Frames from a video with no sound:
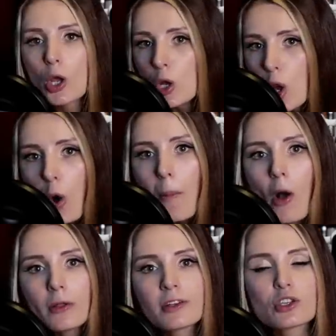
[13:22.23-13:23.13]
No
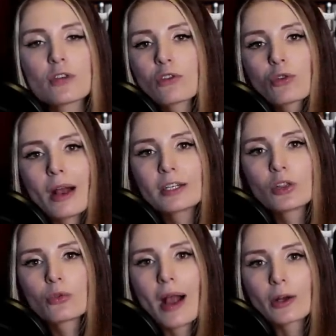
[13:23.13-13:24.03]
politicians corrected
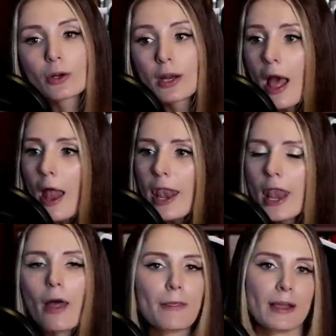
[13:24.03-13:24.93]
the record,
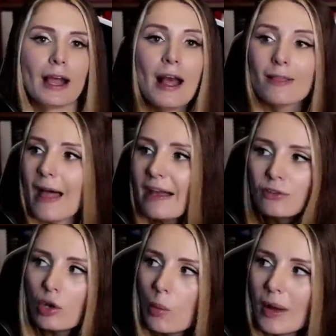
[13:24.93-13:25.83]
nothing.
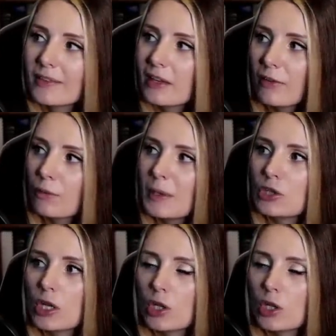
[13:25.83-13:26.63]
Last year, I went to give a speech at